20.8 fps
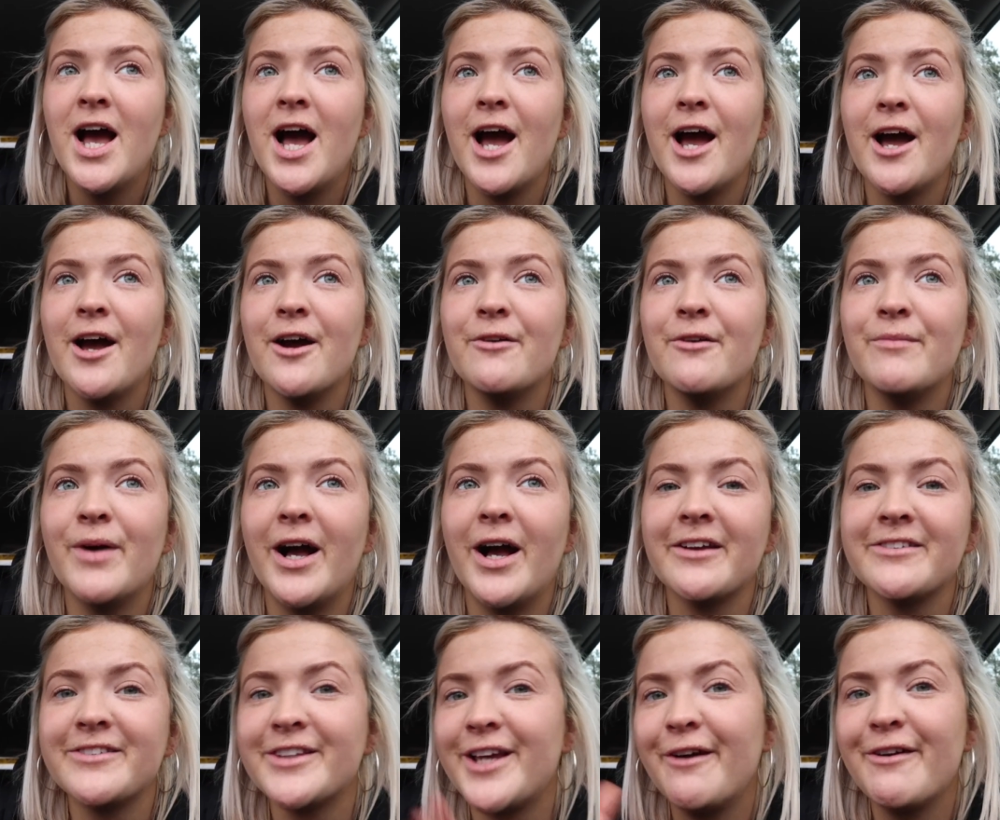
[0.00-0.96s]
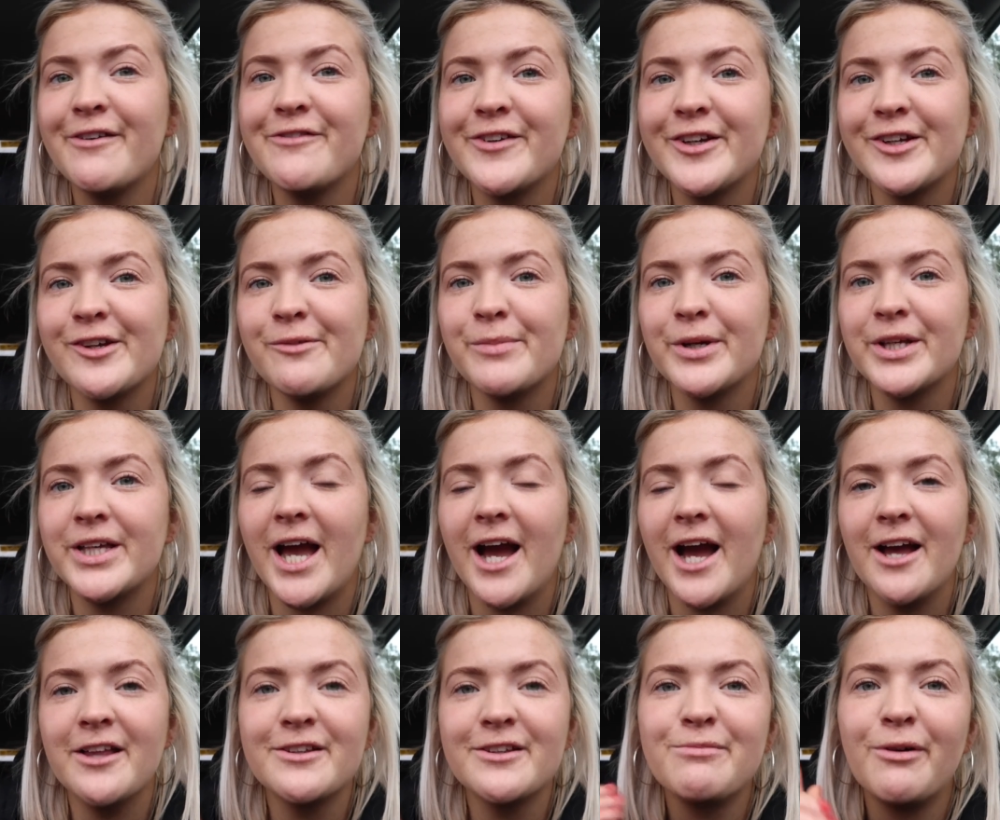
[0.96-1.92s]
I'll see how I feel, but
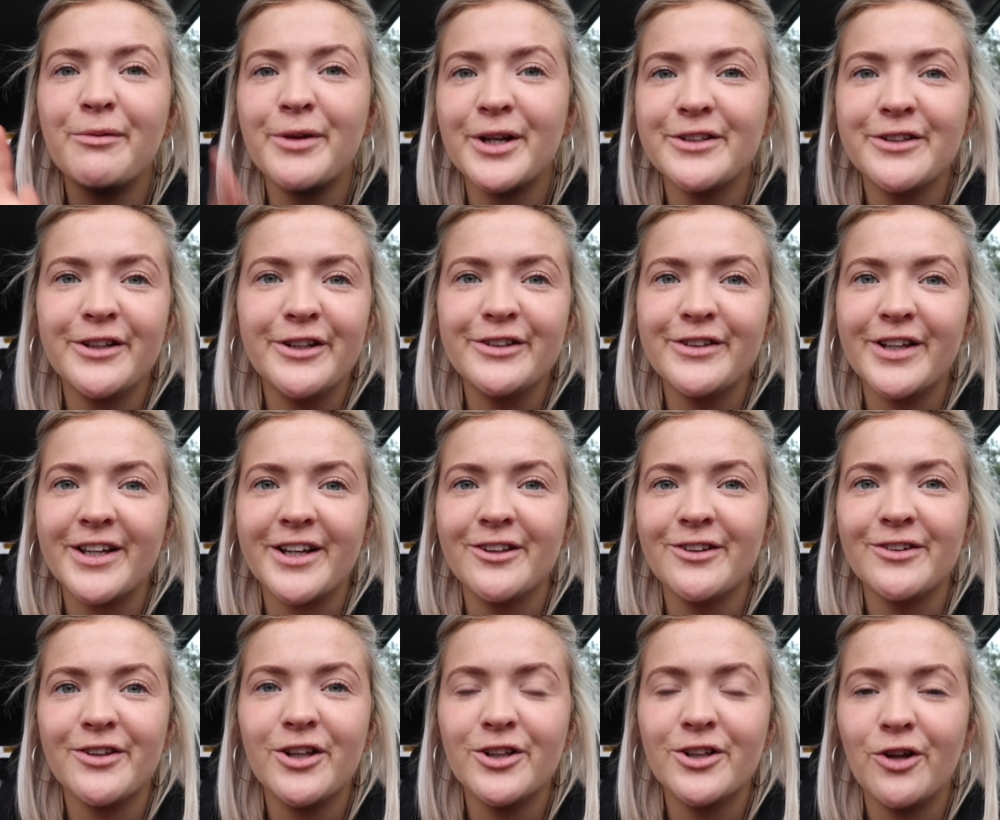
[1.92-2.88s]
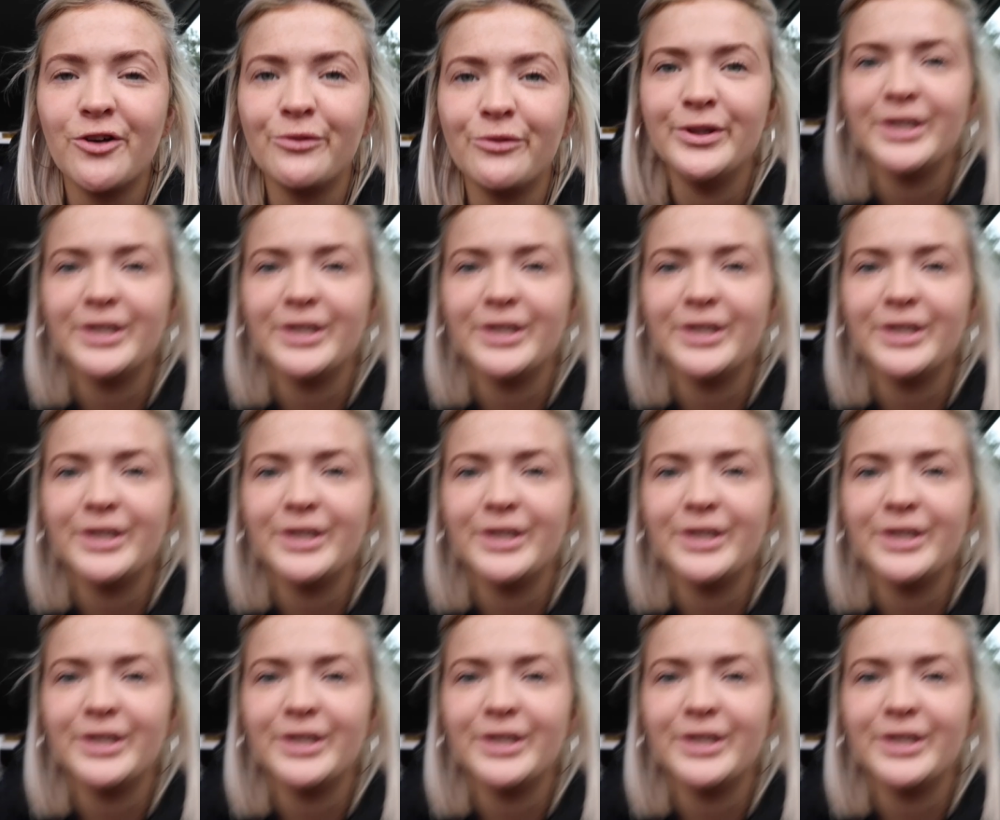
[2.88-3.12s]
yeah, it's probably gonna turn into like a long